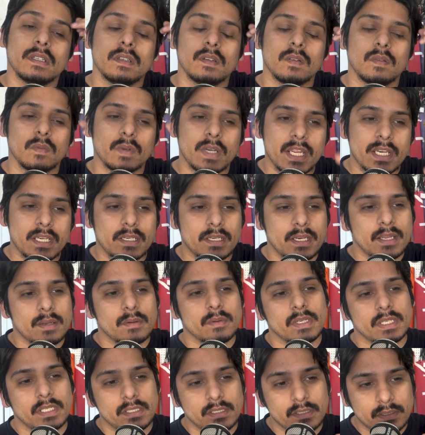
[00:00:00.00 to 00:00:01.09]
Ryan and I
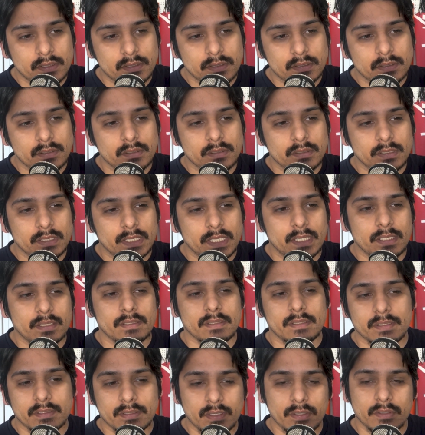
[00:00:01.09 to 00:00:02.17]
were each getting
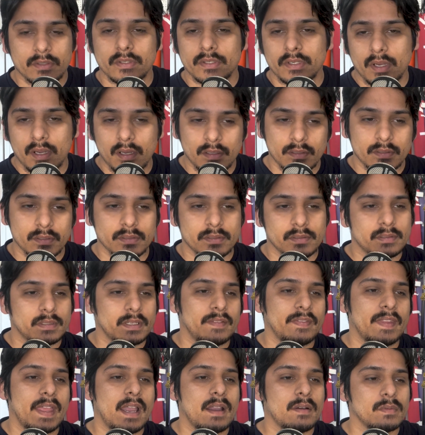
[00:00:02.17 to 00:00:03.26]
$600,
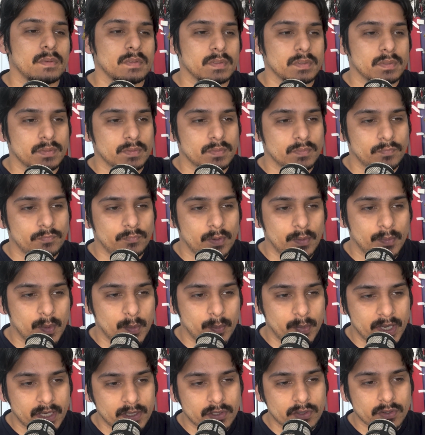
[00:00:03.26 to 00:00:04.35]
and that was from the
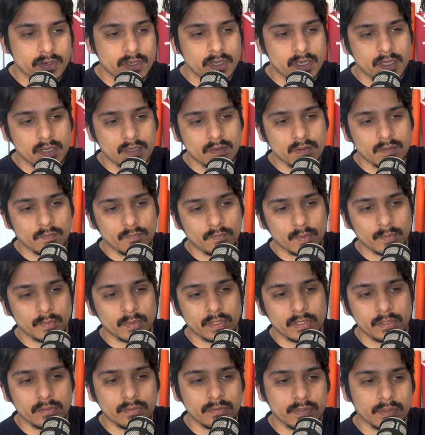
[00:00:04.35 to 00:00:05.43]
Patreon, from
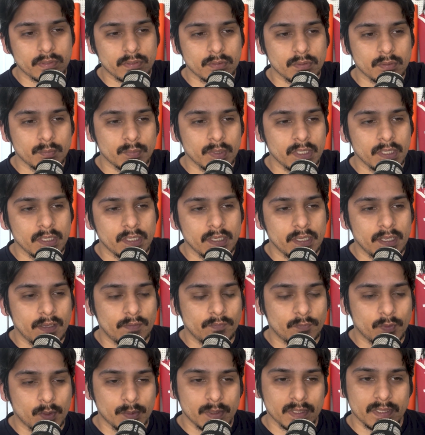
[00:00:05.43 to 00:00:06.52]
the YouTube, and
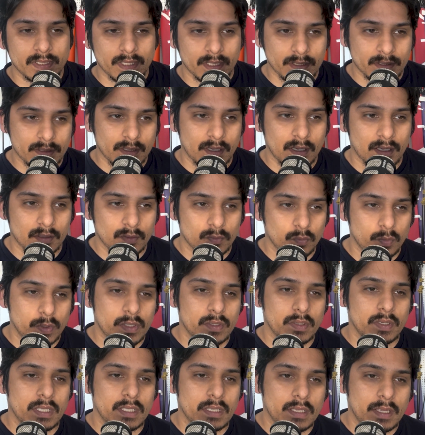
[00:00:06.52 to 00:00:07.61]
from the TikTok.
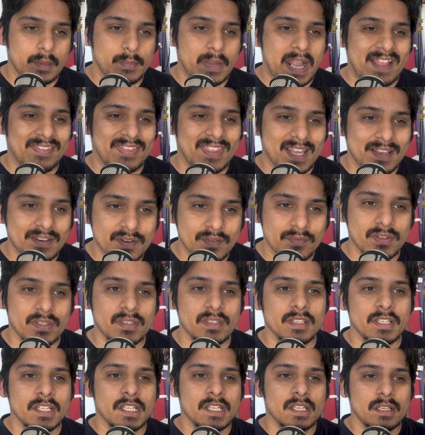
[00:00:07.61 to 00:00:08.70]
At the end of
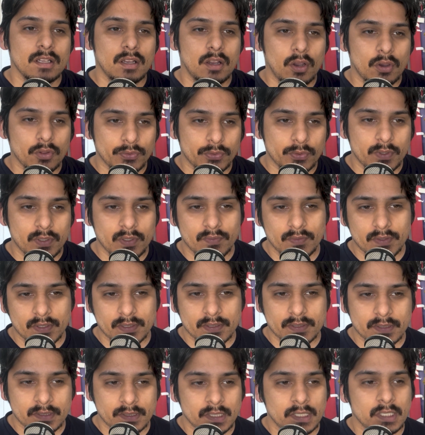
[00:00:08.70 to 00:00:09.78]
it, all three of
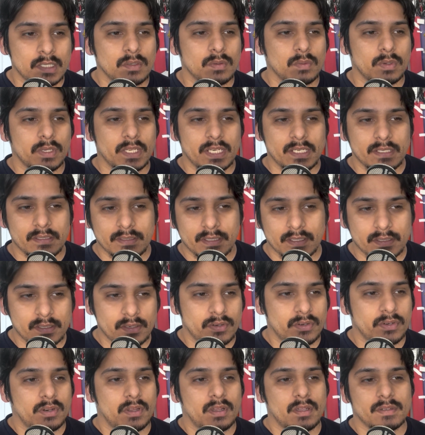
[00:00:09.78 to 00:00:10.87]
us were getting
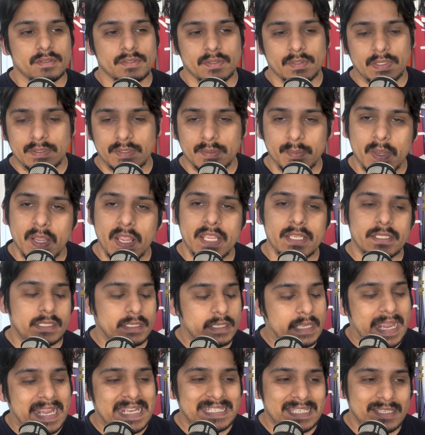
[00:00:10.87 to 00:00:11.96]
$600, so that was about
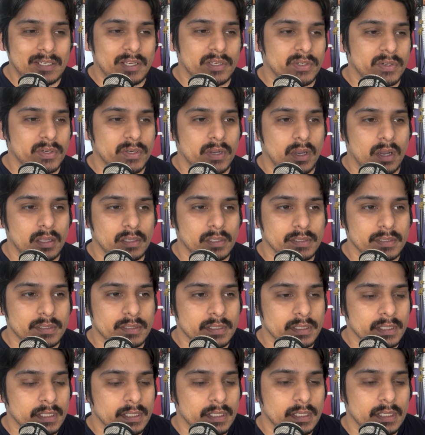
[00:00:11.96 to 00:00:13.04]
$1,800
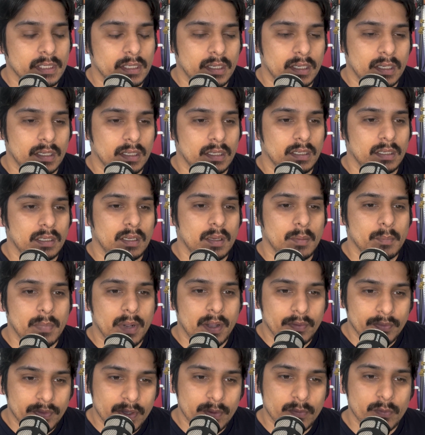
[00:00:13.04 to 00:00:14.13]
a
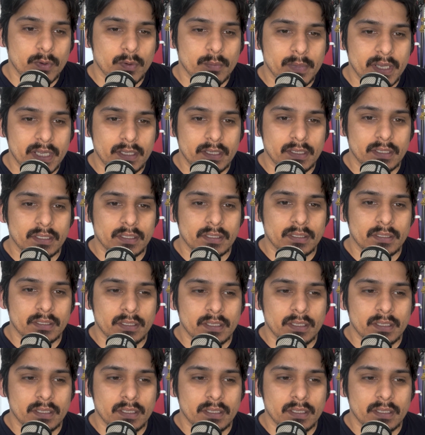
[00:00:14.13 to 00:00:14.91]
month that we were making.